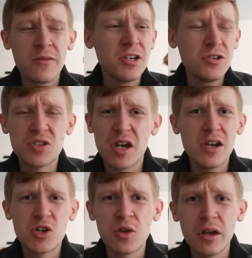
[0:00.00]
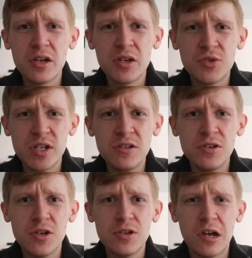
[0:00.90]
And they do say you should let your kids eat
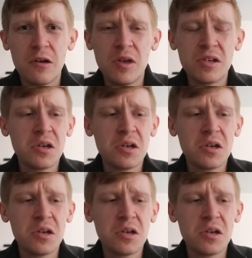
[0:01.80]
dirt, don't they?